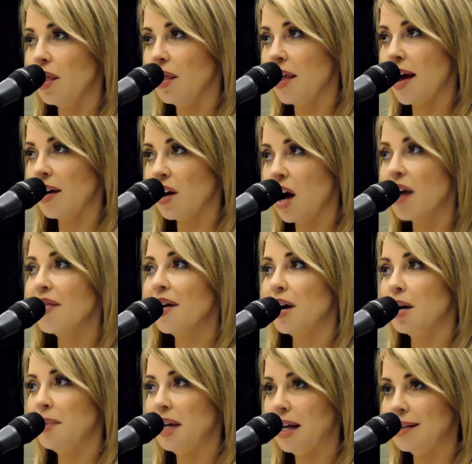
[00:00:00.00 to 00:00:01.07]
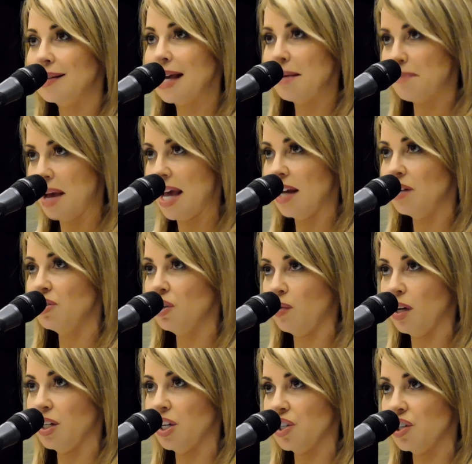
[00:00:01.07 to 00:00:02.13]
got there because they paid to
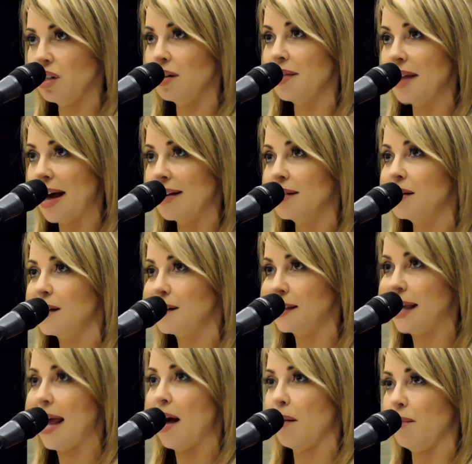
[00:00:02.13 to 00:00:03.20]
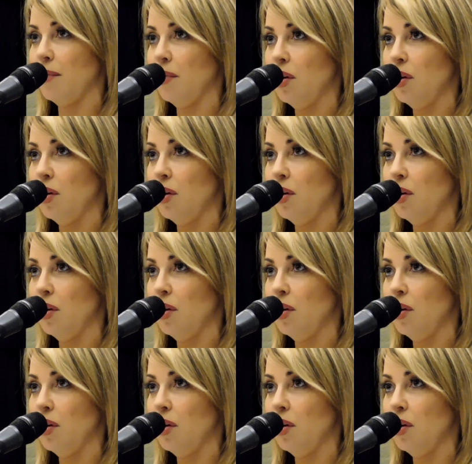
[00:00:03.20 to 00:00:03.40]
audition, and that is a scam.